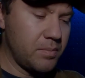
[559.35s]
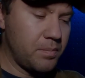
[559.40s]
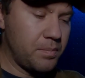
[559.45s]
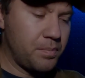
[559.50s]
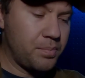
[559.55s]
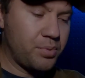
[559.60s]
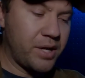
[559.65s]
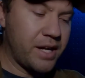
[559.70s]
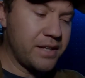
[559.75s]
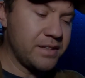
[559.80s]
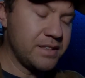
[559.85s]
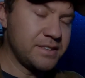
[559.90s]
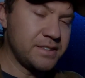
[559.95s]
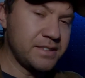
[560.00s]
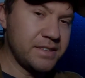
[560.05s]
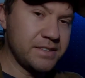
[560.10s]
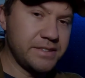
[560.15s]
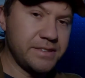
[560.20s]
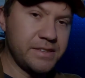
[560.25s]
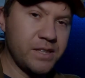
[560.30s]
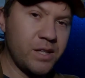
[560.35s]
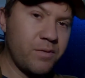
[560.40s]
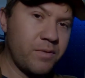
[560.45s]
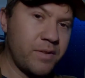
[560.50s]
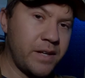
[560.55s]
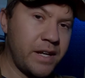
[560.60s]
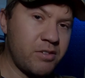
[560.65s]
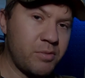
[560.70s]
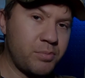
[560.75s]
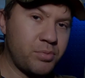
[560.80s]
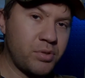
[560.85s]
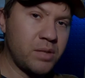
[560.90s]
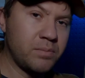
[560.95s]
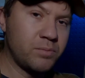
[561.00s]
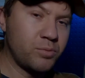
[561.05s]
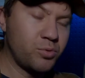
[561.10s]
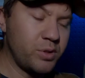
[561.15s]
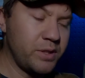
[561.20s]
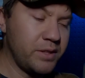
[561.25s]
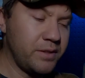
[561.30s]
brightness itself that I have a
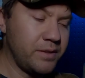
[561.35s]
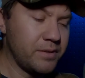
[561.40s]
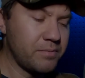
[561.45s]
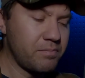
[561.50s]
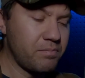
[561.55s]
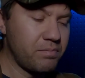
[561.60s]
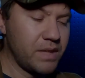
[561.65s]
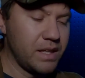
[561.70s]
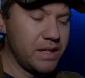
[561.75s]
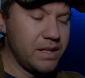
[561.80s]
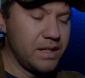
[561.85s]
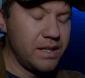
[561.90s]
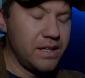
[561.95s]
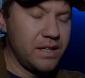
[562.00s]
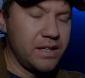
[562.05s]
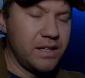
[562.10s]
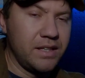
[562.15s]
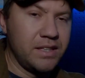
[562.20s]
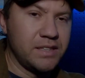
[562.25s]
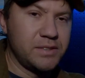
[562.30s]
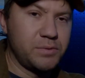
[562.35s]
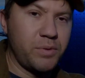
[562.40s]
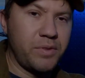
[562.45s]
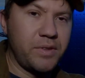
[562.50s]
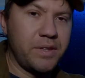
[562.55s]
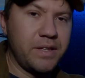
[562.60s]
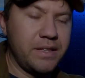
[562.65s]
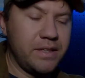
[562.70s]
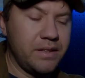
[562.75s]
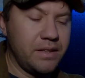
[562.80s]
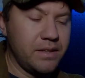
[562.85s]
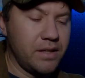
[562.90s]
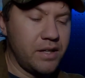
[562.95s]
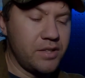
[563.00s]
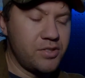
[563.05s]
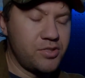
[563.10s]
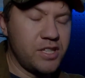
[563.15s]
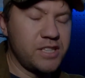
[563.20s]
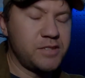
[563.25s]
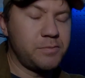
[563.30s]
problem with. It's with the
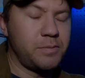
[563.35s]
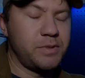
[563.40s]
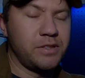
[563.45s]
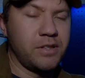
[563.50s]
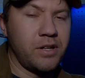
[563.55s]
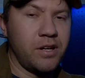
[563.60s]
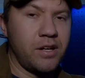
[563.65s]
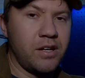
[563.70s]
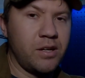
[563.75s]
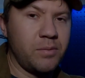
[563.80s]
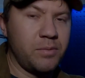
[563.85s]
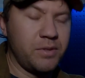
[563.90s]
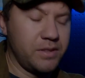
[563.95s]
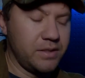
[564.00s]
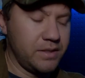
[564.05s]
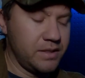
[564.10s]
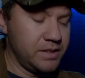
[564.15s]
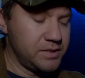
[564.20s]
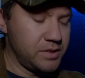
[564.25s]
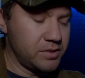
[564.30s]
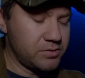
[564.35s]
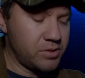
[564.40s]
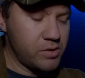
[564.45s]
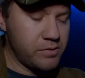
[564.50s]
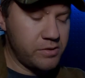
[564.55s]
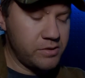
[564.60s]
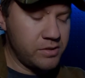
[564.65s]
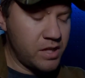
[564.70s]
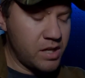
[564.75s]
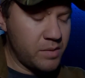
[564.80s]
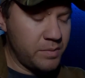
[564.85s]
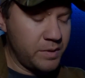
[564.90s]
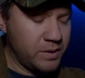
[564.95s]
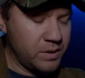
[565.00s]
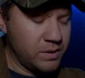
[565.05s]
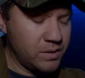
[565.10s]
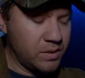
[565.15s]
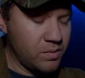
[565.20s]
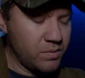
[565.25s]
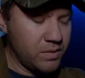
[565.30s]
adjustment knob. It's a rotary knob
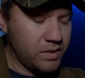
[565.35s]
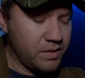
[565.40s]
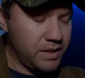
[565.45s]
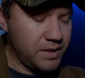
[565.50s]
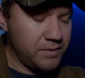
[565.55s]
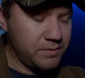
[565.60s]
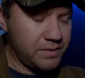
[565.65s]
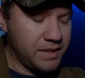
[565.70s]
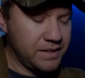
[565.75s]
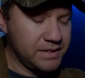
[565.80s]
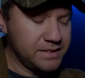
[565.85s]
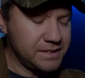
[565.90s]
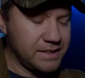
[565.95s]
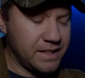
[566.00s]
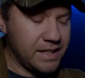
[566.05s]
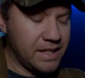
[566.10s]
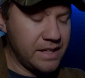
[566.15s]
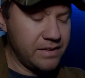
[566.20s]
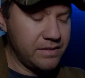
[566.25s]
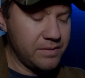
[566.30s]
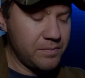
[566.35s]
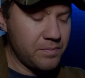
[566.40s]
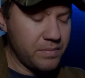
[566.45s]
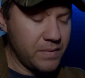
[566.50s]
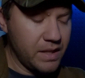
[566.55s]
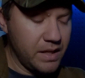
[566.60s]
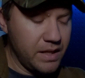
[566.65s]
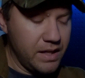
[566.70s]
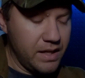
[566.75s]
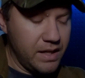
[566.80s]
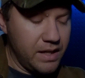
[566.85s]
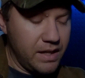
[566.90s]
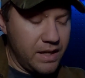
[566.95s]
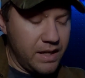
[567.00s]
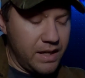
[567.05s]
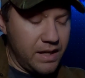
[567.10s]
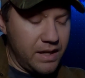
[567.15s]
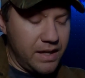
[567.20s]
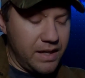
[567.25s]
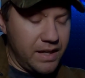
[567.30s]
here on the left hand side,
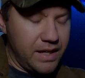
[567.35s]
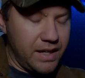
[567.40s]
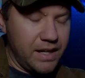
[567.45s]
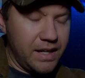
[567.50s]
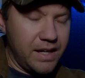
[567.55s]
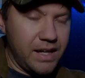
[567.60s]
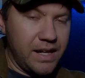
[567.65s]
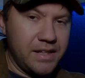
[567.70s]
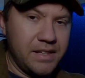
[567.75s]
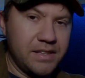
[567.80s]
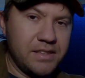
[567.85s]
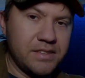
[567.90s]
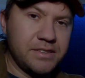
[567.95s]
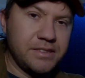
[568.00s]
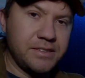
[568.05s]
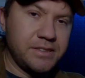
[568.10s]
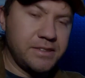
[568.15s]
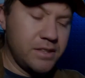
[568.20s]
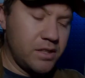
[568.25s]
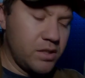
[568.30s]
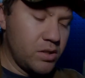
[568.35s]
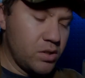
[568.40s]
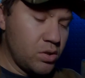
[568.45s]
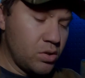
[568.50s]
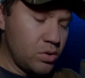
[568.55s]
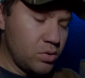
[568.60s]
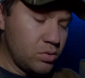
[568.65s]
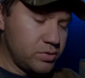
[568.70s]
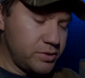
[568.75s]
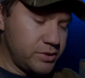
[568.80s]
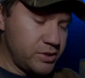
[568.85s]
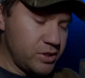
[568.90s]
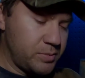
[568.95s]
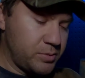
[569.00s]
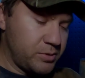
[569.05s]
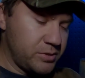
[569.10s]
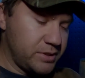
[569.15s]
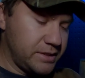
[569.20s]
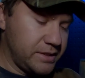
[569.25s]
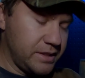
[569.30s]
and it is so
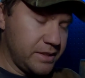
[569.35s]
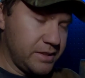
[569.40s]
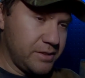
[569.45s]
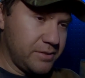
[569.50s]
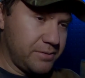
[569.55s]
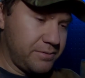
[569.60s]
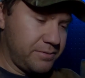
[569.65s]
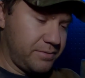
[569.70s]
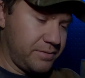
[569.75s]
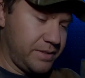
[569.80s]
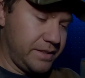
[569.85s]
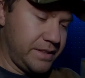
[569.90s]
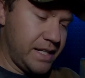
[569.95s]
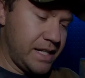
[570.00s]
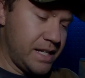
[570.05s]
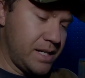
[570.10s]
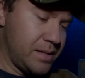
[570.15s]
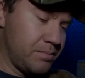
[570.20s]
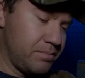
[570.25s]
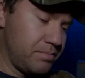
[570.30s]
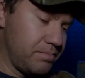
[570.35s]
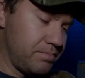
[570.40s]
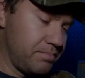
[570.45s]
super stiff, and I